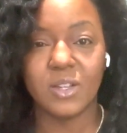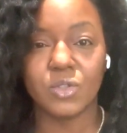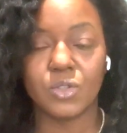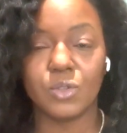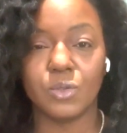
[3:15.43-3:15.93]

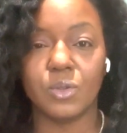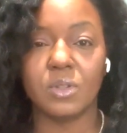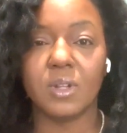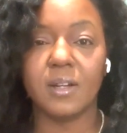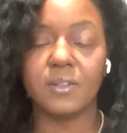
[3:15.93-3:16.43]
to
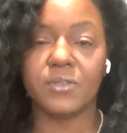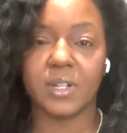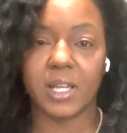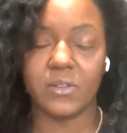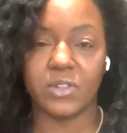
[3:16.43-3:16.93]
learn to
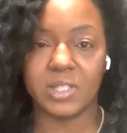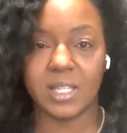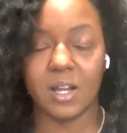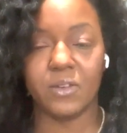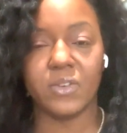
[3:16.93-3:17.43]
forgive
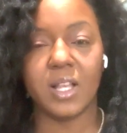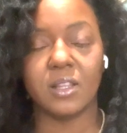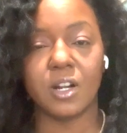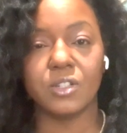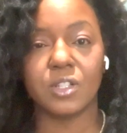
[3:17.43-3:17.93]
yourself and
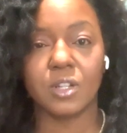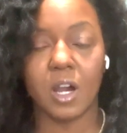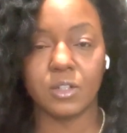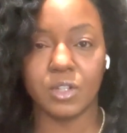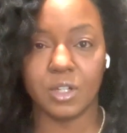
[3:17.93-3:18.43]
learn to
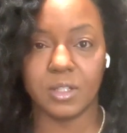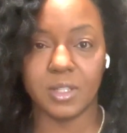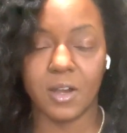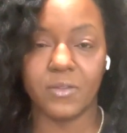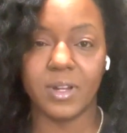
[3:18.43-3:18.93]
talk to
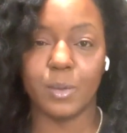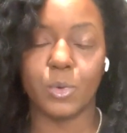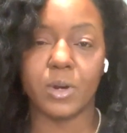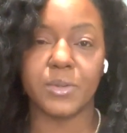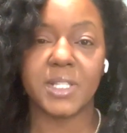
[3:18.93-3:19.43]
yourself in a
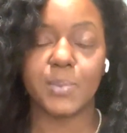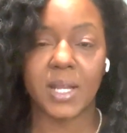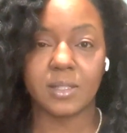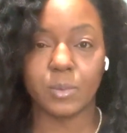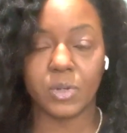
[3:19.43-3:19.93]
more
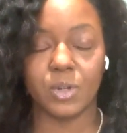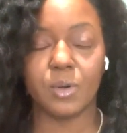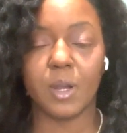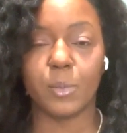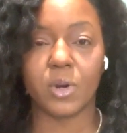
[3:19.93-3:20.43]
respectable
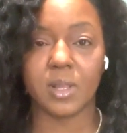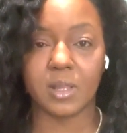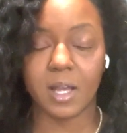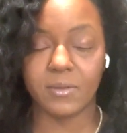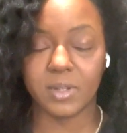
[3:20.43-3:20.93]
and more
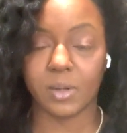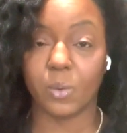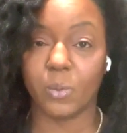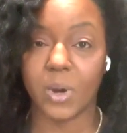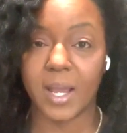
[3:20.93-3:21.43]
loving
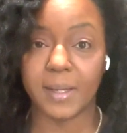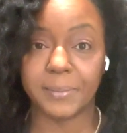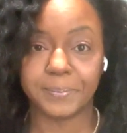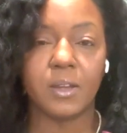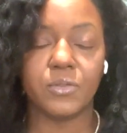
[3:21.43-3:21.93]
way.
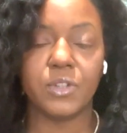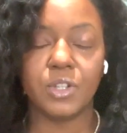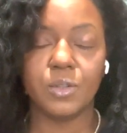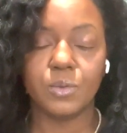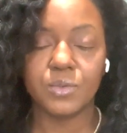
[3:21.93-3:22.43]
If
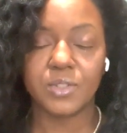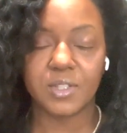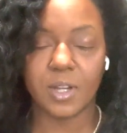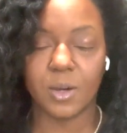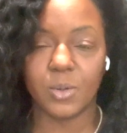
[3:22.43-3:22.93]
you
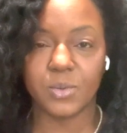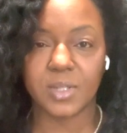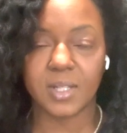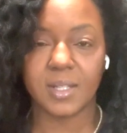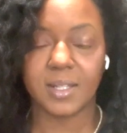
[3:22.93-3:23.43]
don't
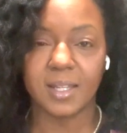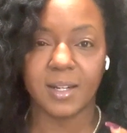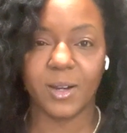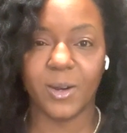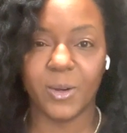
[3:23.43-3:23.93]
get
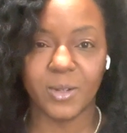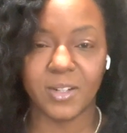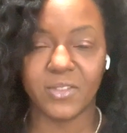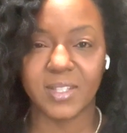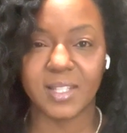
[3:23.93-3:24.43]
a hold
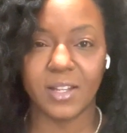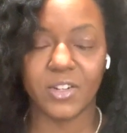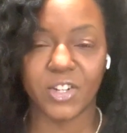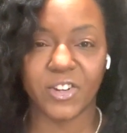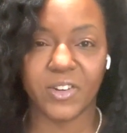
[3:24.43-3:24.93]
of this
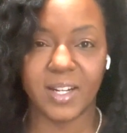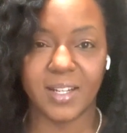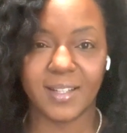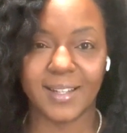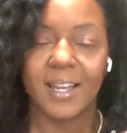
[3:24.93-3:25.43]
inner
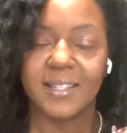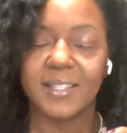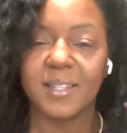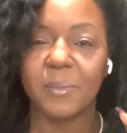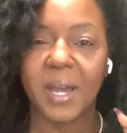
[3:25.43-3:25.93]
critic, it
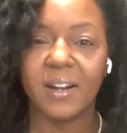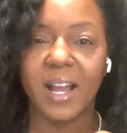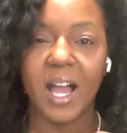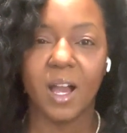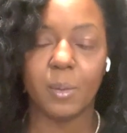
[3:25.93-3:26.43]
doesn't matter
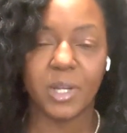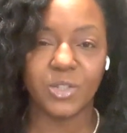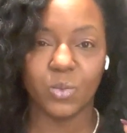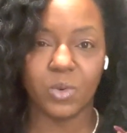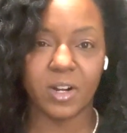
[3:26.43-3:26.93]
how
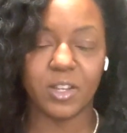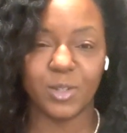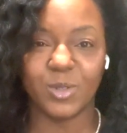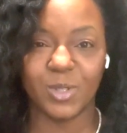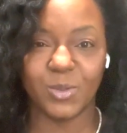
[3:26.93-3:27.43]
much work
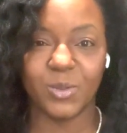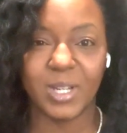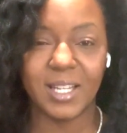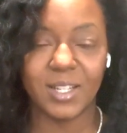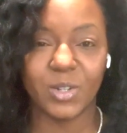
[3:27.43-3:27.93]
you do
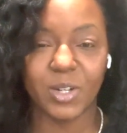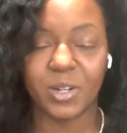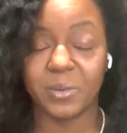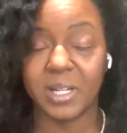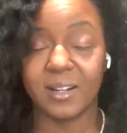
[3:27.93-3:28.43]
in your
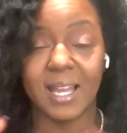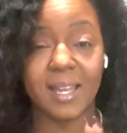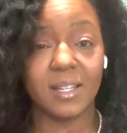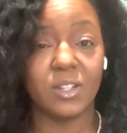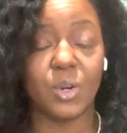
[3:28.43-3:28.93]
career
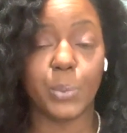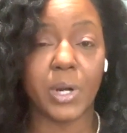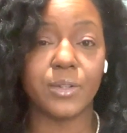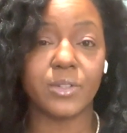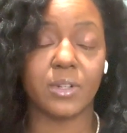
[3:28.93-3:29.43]
and in your
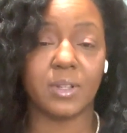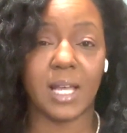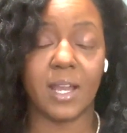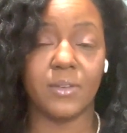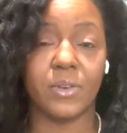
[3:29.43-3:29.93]
personal
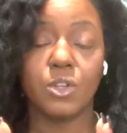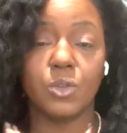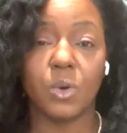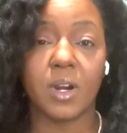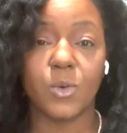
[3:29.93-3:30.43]
life,
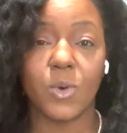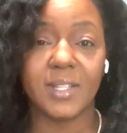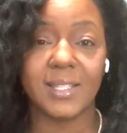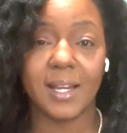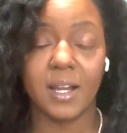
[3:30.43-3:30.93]
you are going
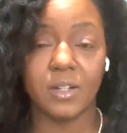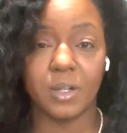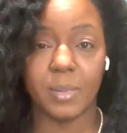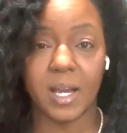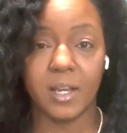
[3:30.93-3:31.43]
to
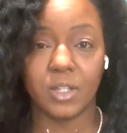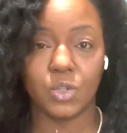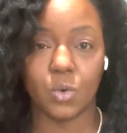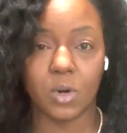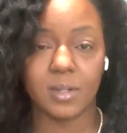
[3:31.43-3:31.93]
undermine
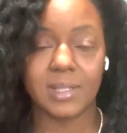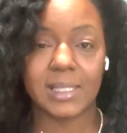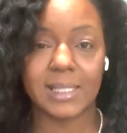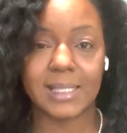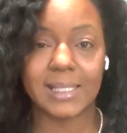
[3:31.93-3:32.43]
your
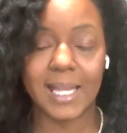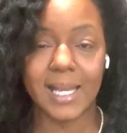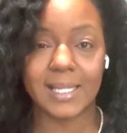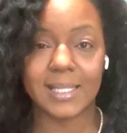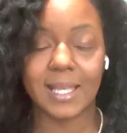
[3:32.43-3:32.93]

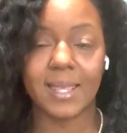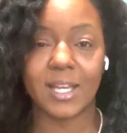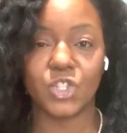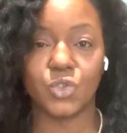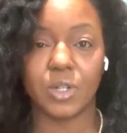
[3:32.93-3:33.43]
success
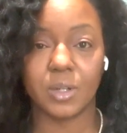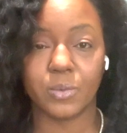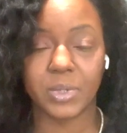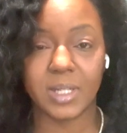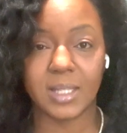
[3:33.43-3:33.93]
that you could
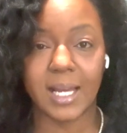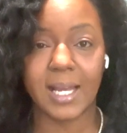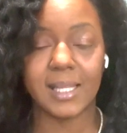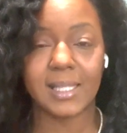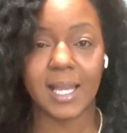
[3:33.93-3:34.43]

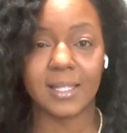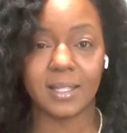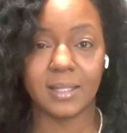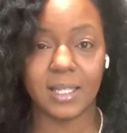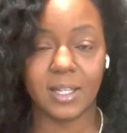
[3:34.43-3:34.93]
realize as a
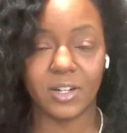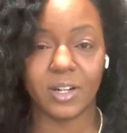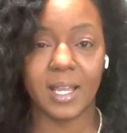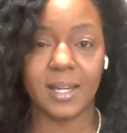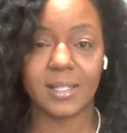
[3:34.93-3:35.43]

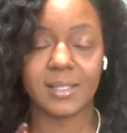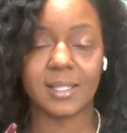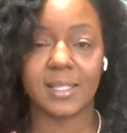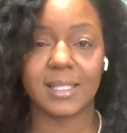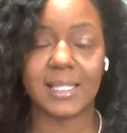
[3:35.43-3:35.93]
leader and a
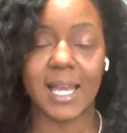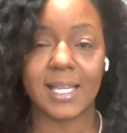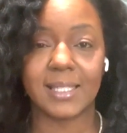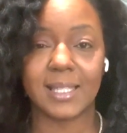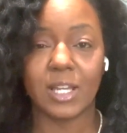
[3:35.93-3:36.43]

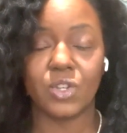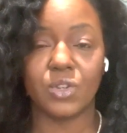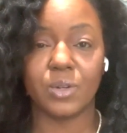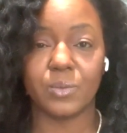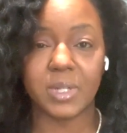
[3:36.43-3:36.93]
success that you
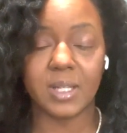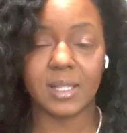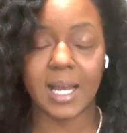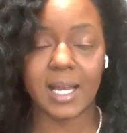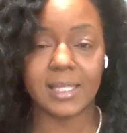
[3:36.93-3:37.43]
could
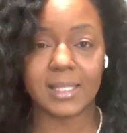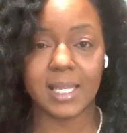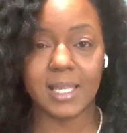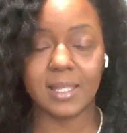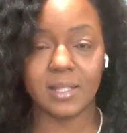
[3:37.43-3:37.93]
realize
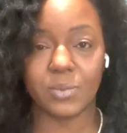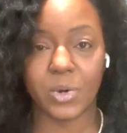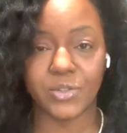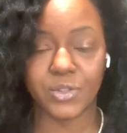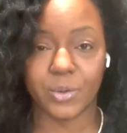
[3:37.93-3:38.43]
in these
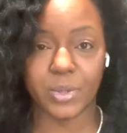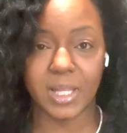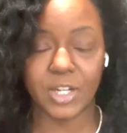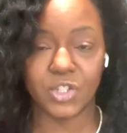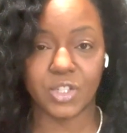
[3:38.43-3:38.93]
personal
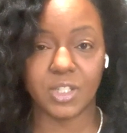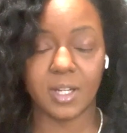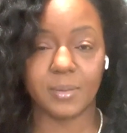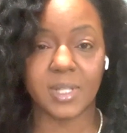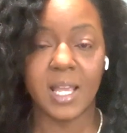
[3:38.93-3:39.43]

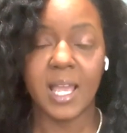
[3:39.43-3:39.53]
relationships.